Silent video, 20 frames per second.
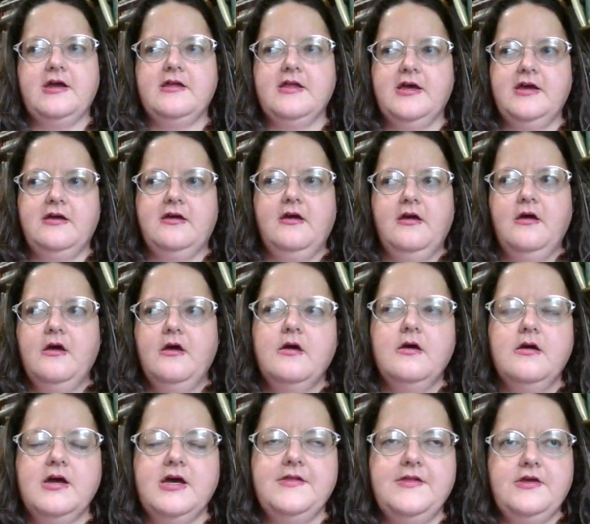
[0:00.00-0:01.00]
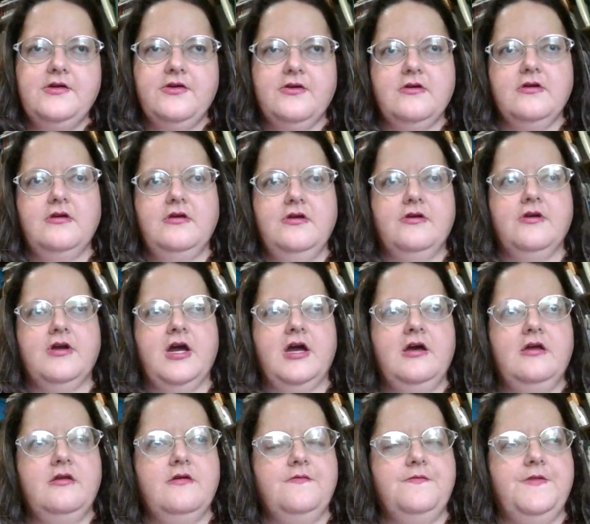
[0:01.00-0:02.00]
And, like, and then you're you're
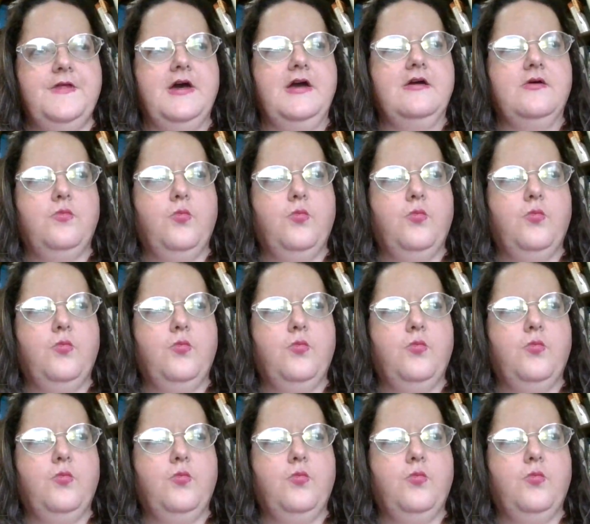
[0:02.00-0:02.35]
kind of like